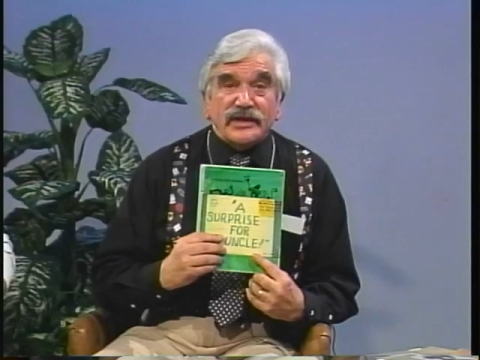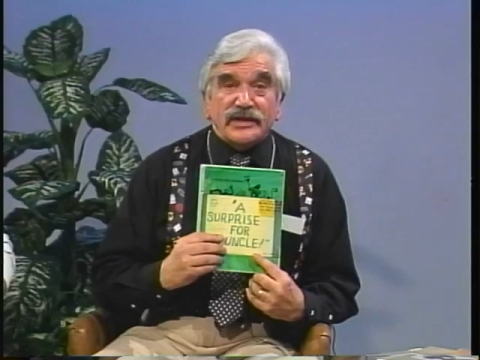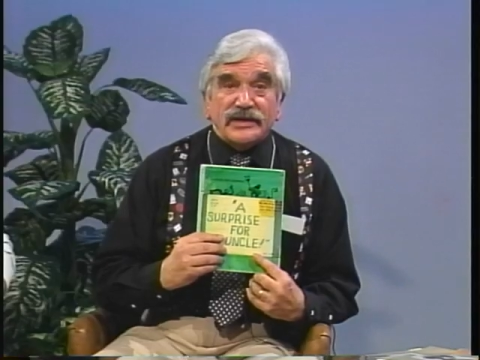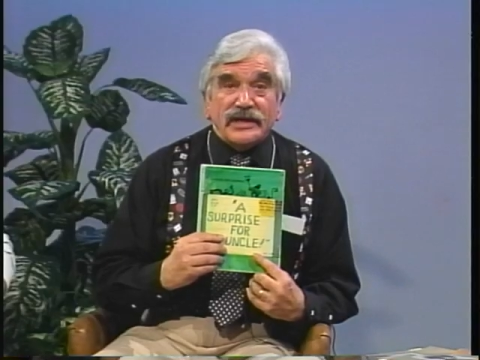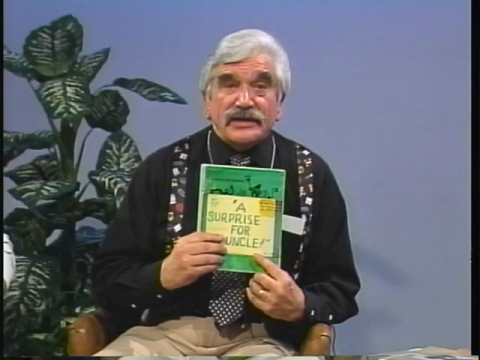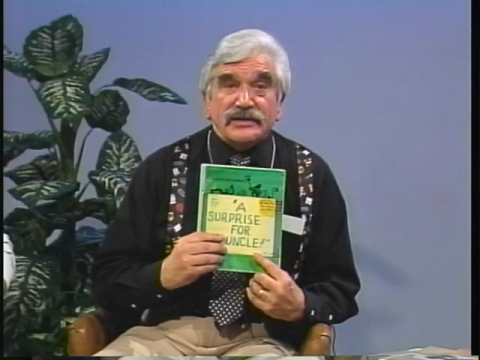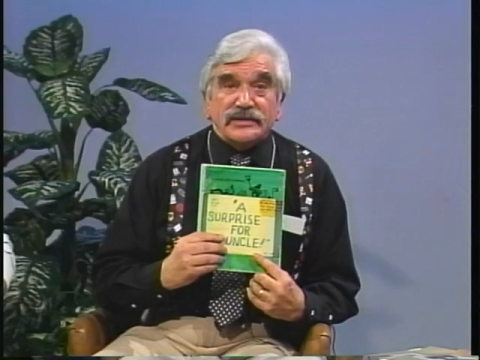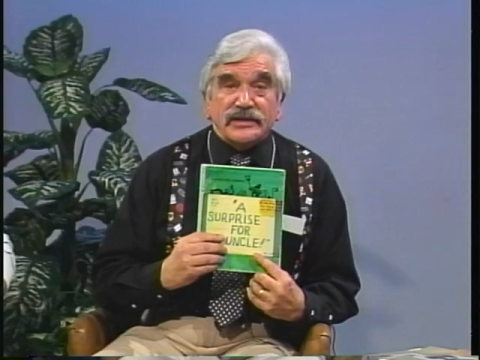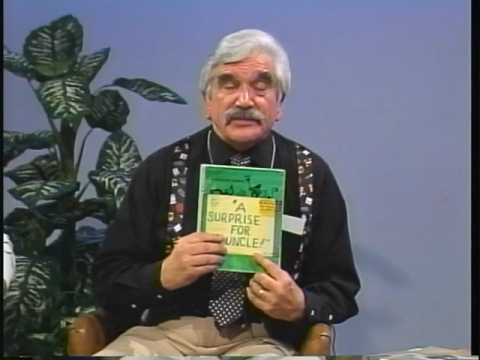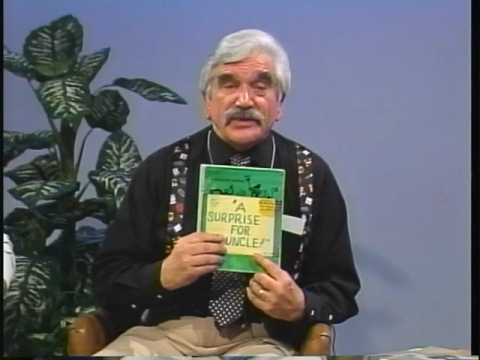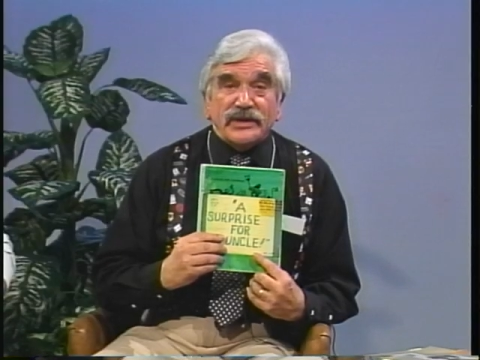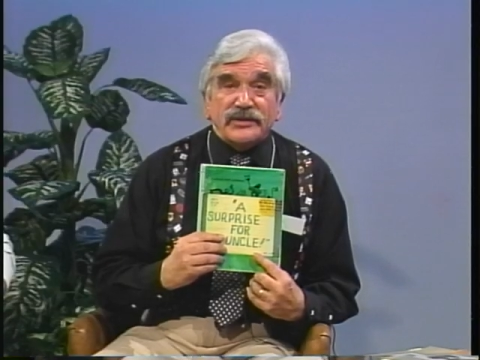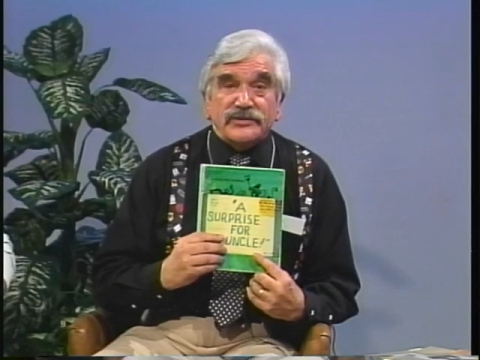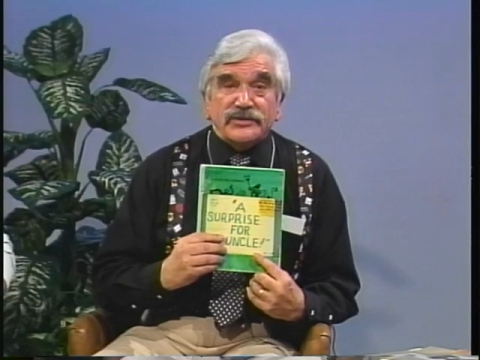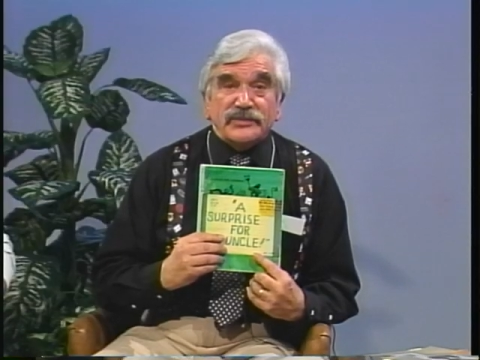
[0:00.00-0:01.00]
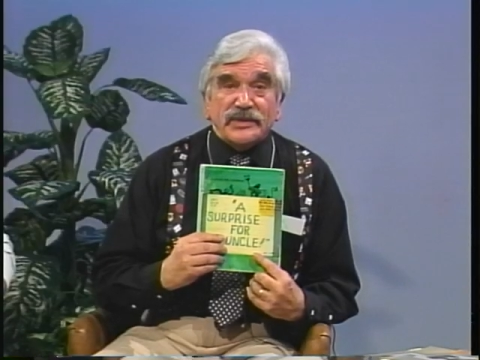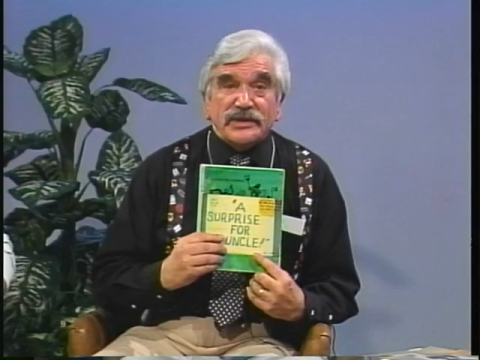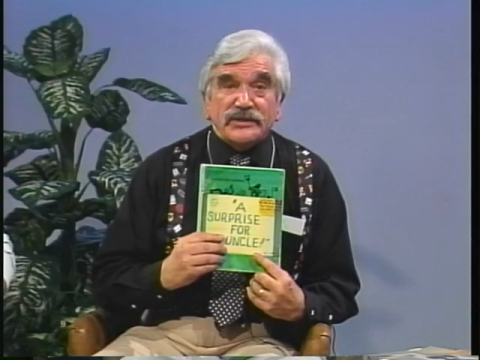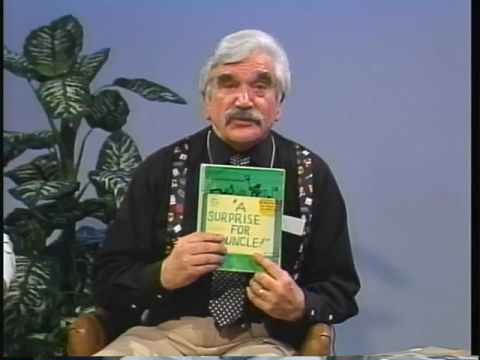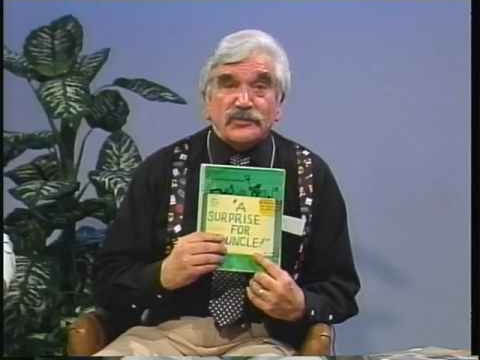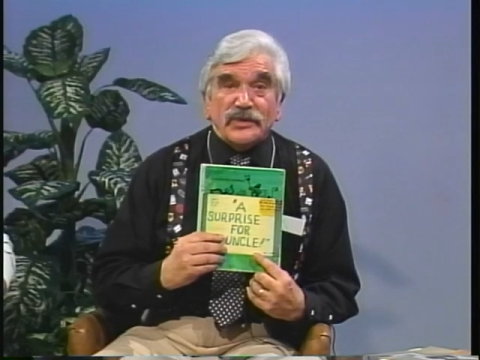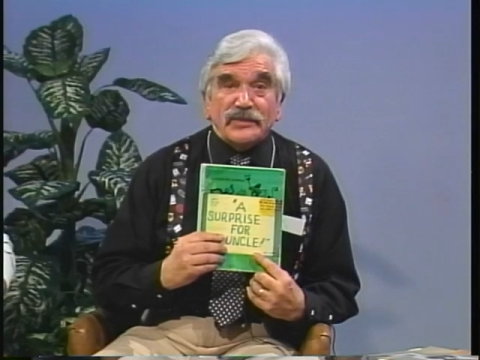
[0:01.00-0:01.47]
an uncle that married your
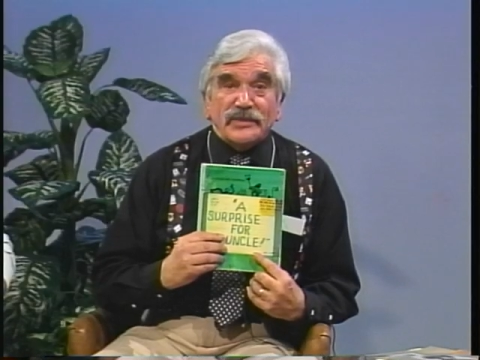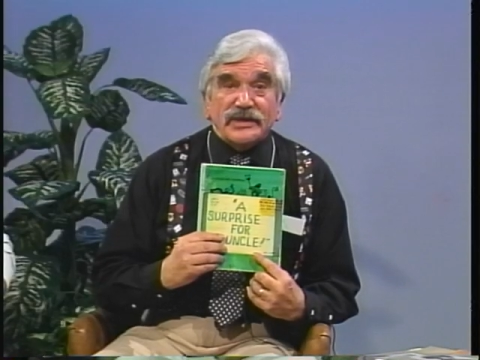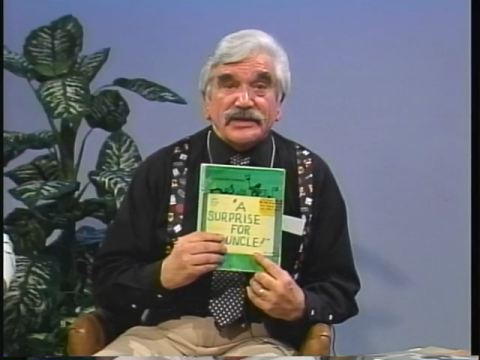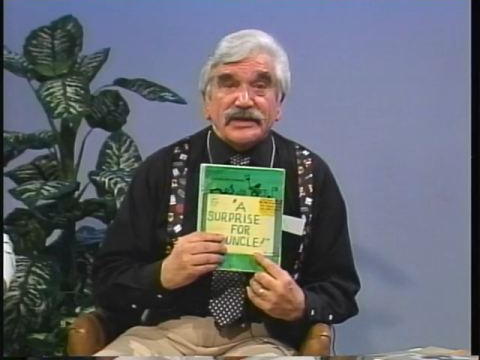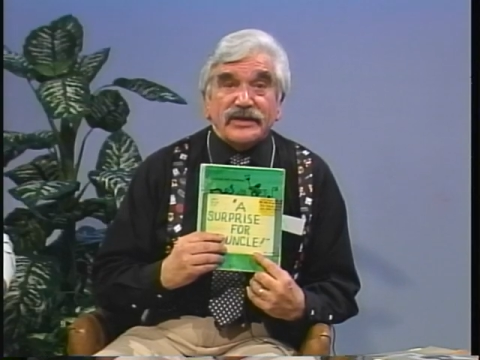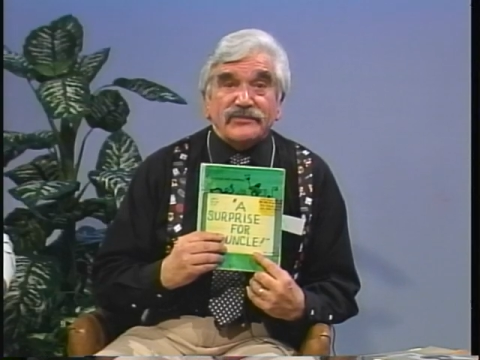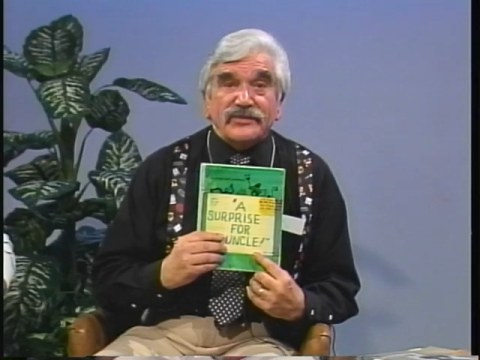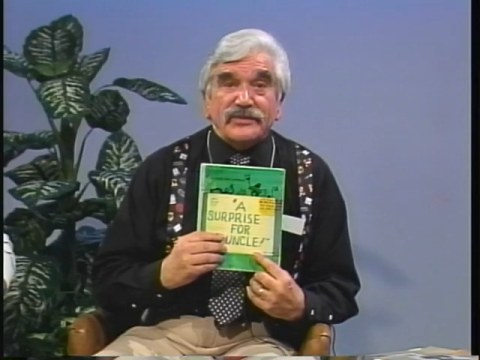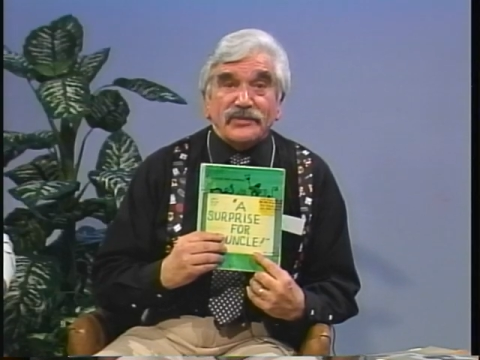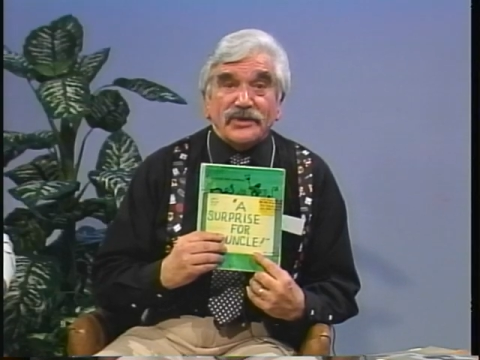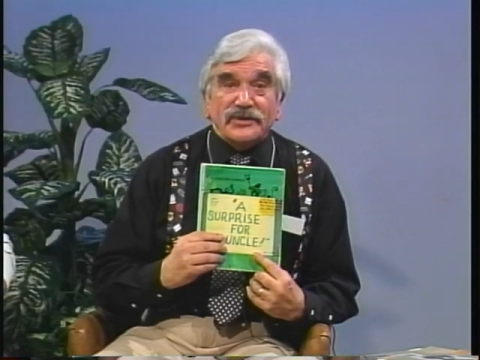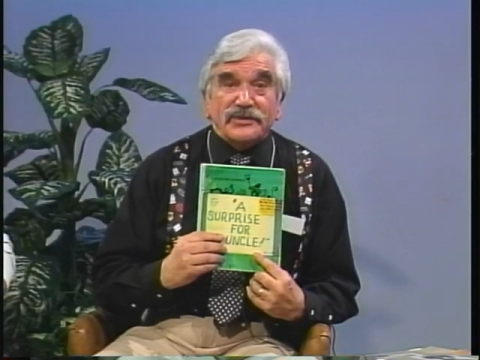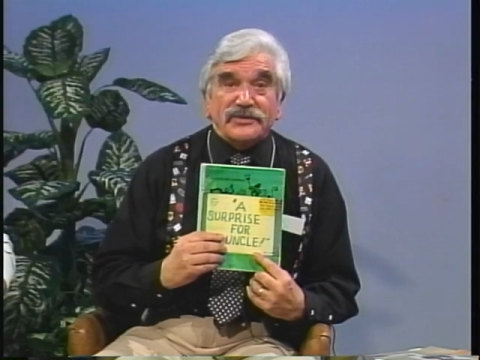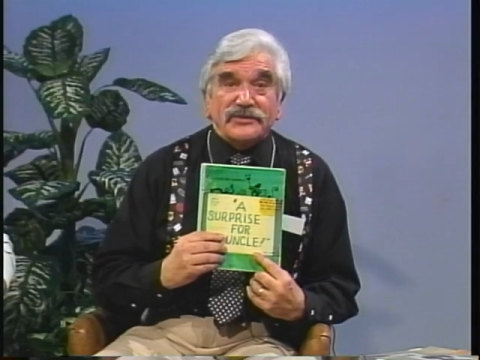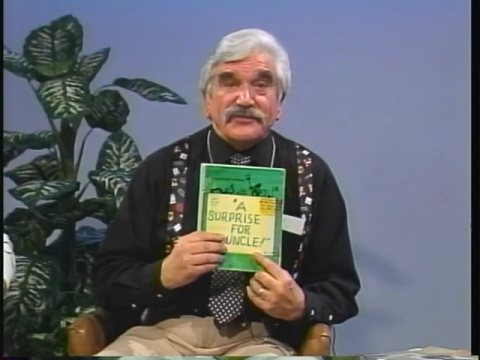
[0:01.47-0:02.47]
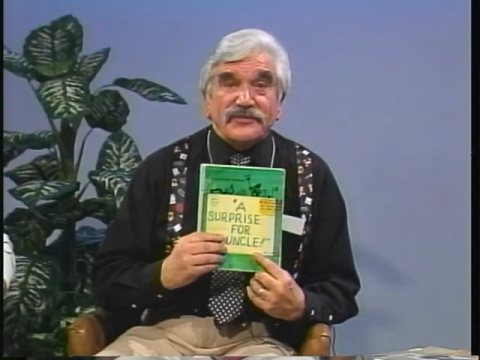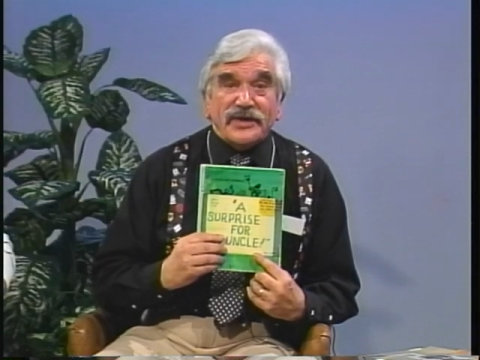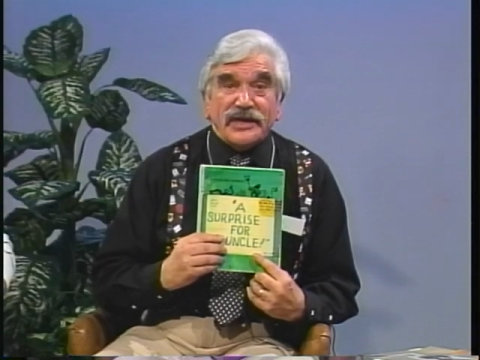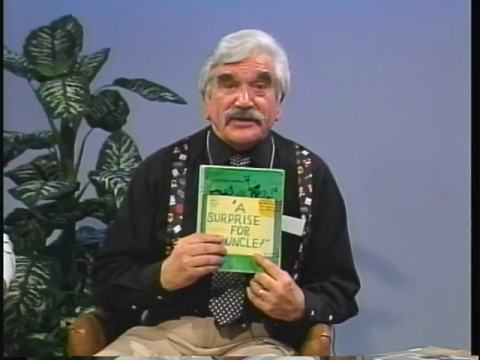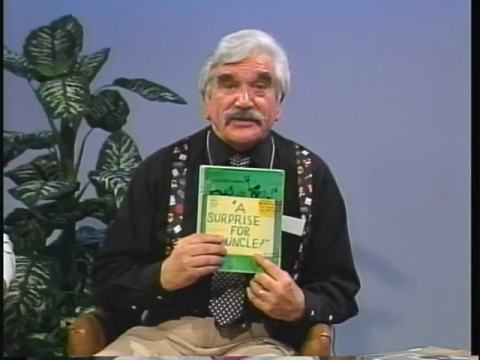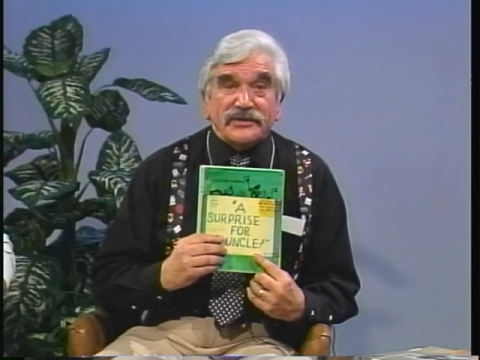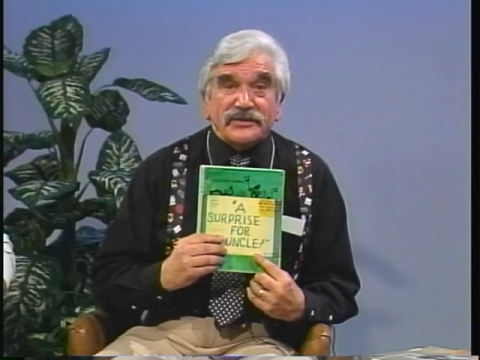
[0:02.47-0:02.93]
mother 1 month after he murdered your
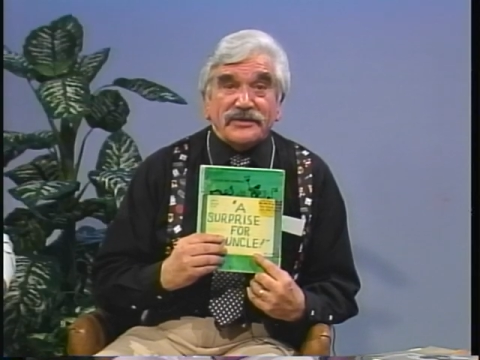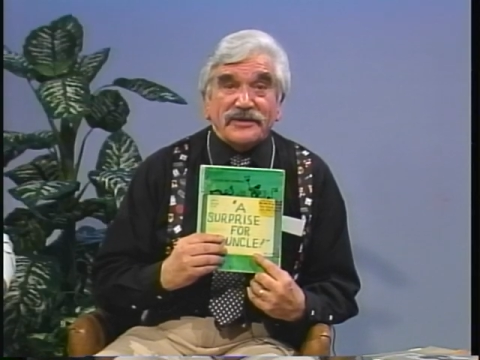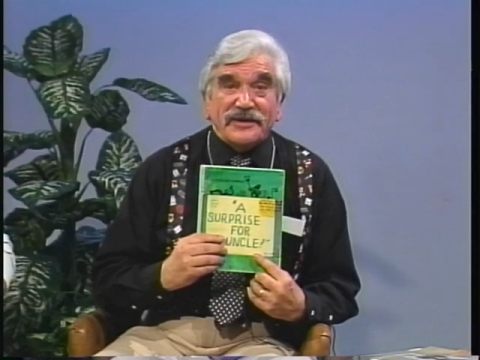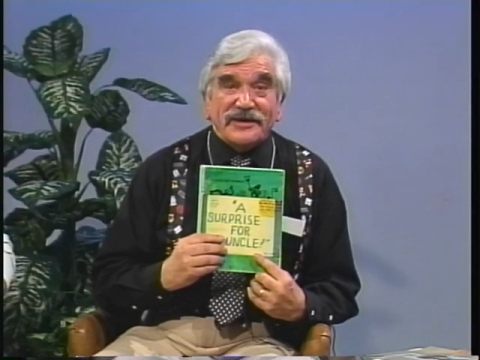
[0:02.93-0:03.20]
father?